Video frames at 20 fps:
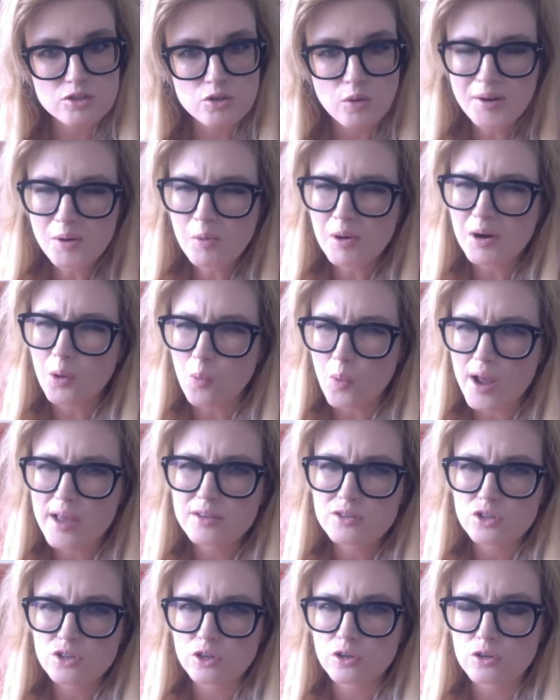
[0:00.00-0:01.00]
So I don't want to
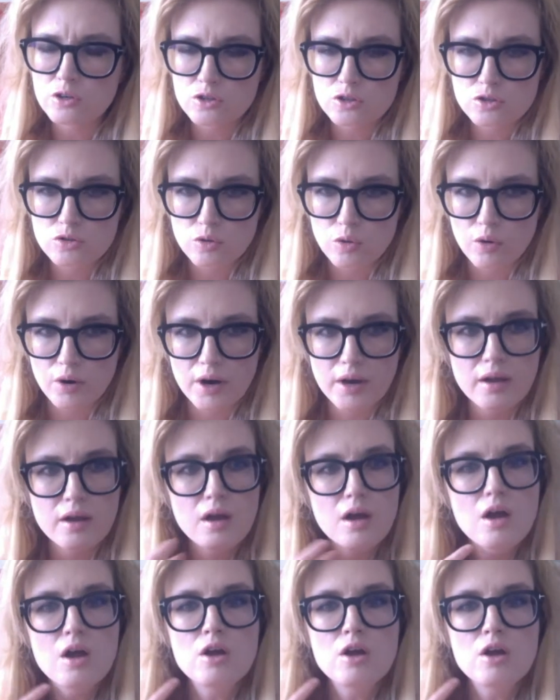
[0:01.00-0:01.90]
waste a good story.